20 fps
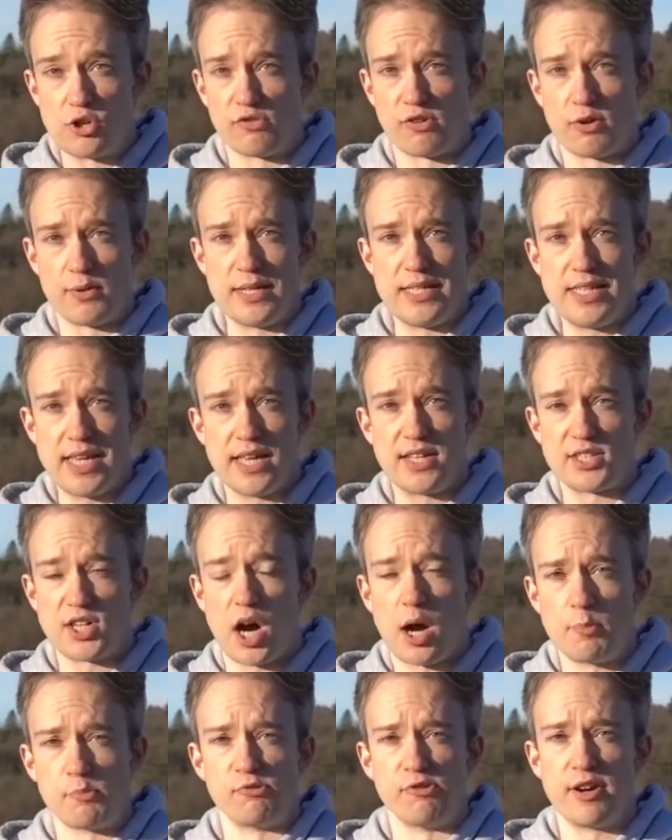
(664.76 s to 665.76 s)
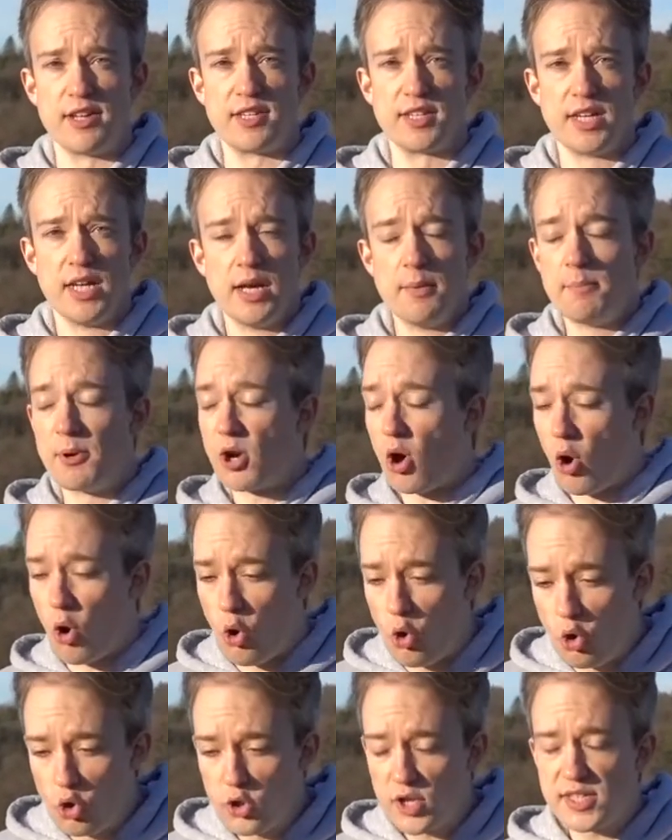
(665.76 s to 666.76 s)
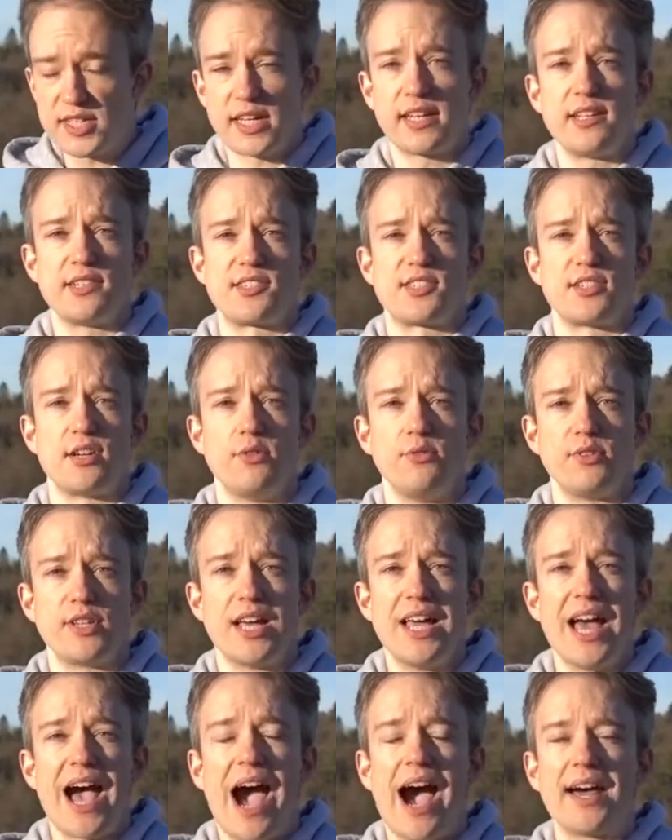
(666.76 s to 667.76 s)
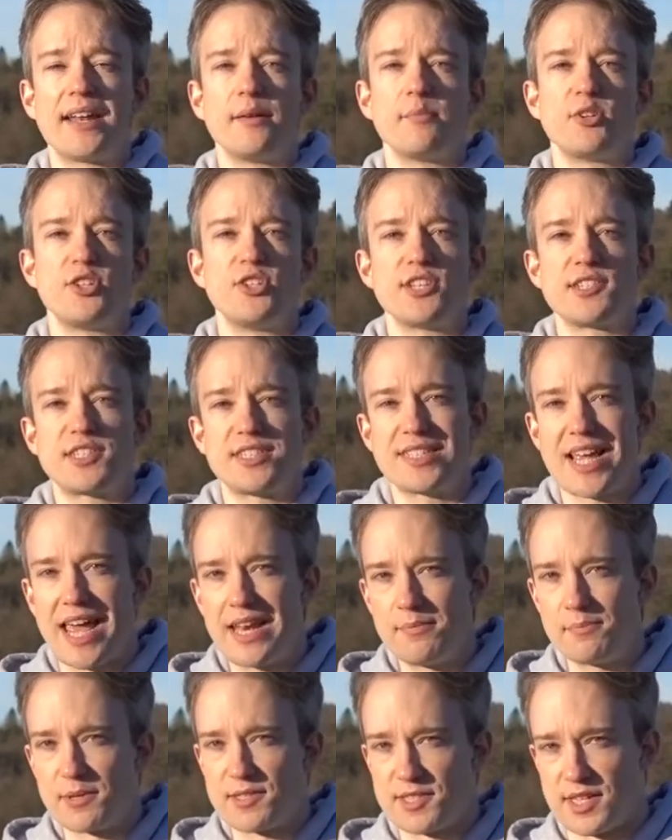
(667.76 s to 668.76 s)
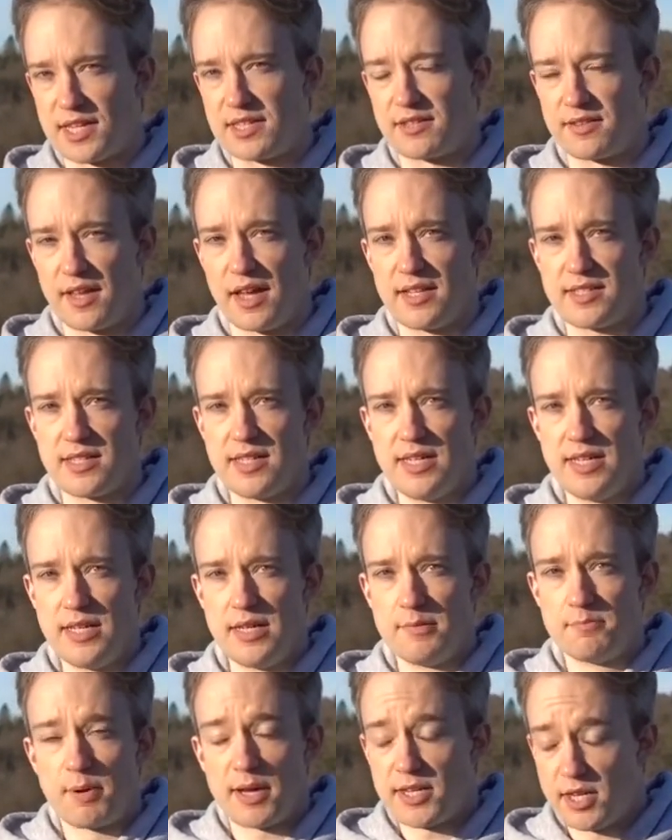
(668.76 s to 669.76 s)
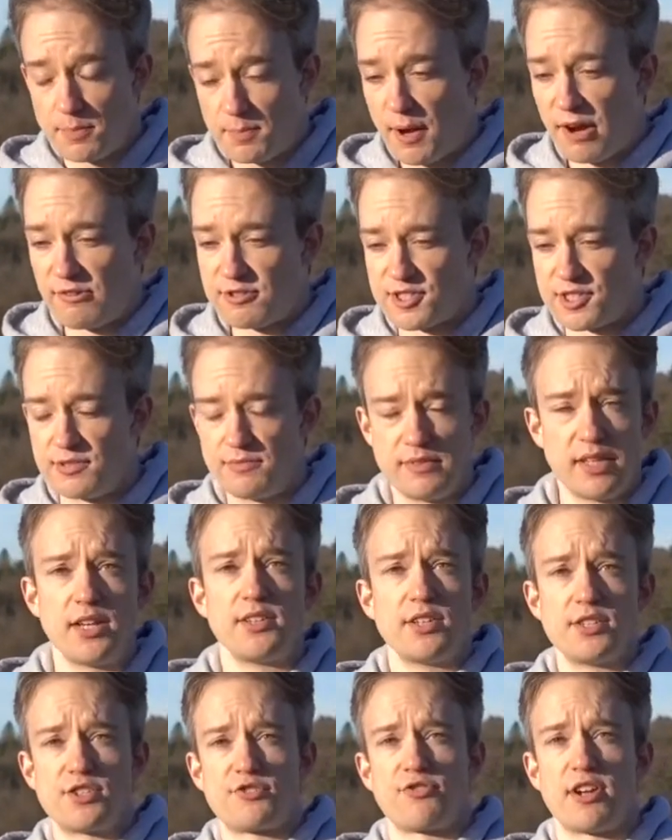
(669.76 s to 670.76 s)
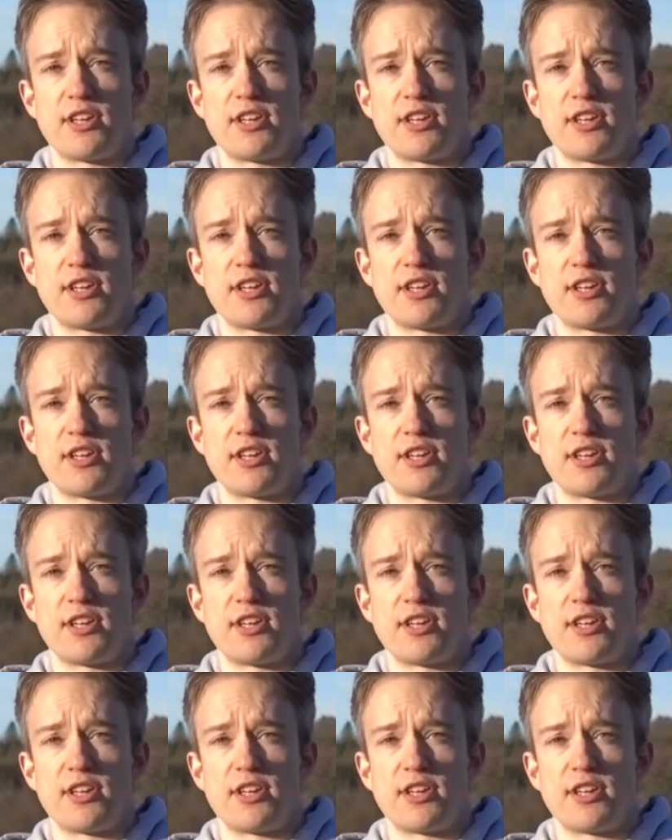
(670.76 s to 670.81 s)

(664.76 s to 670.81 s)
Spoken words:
a year to operate, but all the tickets sold add up to just 10% of that. By comparison, London's